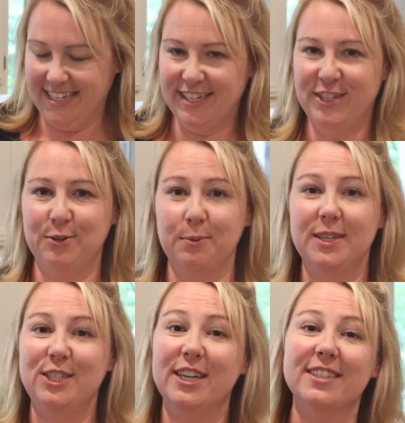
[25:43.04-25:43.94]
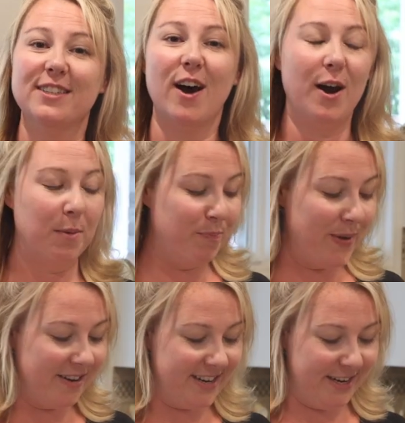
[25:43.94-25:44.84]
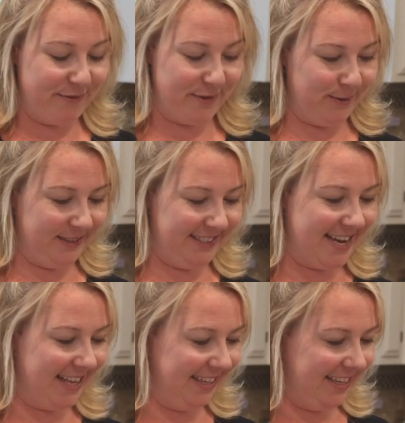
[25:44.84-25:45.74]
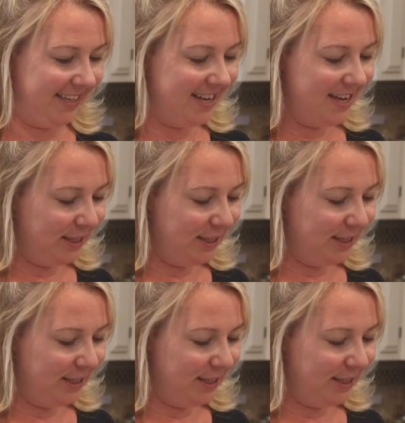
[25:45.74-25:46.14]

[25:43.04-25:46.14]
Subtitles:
dish, which is our berry fruit salad.